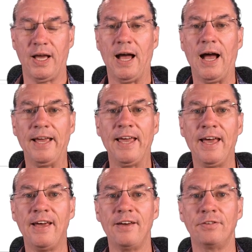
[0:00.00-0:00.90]
I
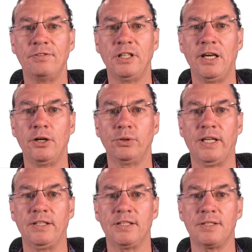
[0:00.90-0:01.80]
have a video
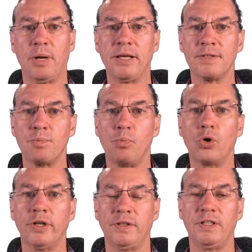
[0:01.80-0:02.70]
that explains more
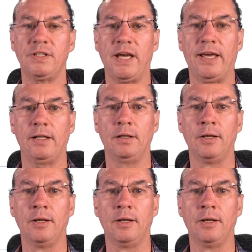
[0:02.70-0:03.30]
in detail